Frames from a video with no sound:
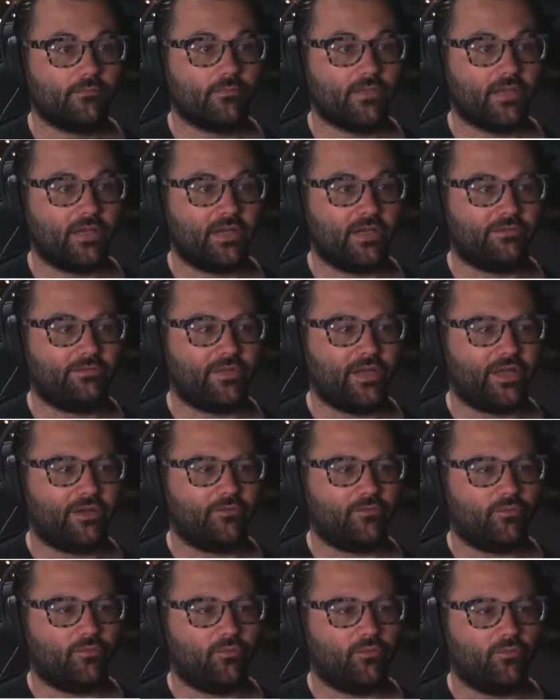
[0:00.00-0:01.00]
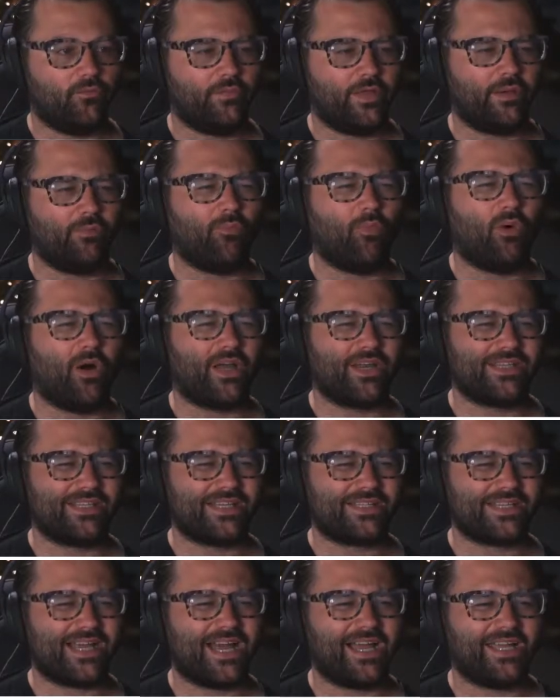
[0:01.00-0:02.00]
And then they wanted to
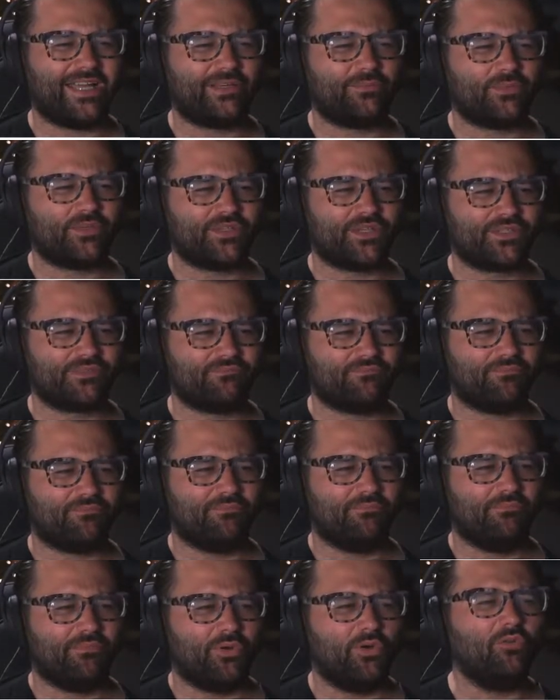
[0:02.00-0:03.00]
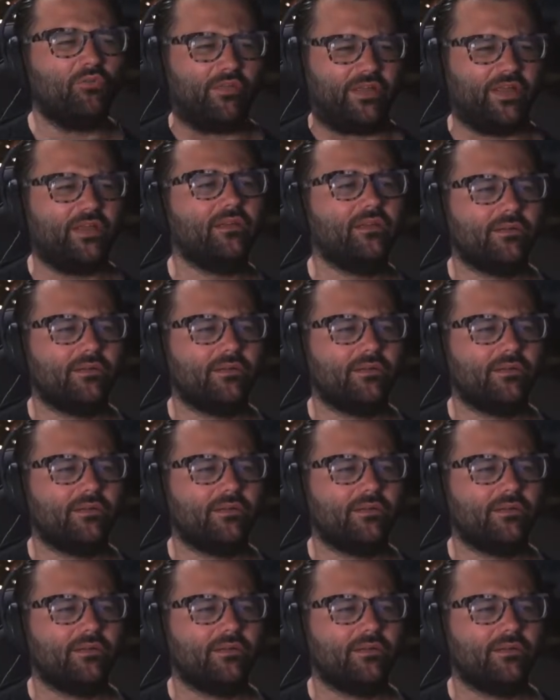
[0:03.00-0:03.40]
tie in with this movie.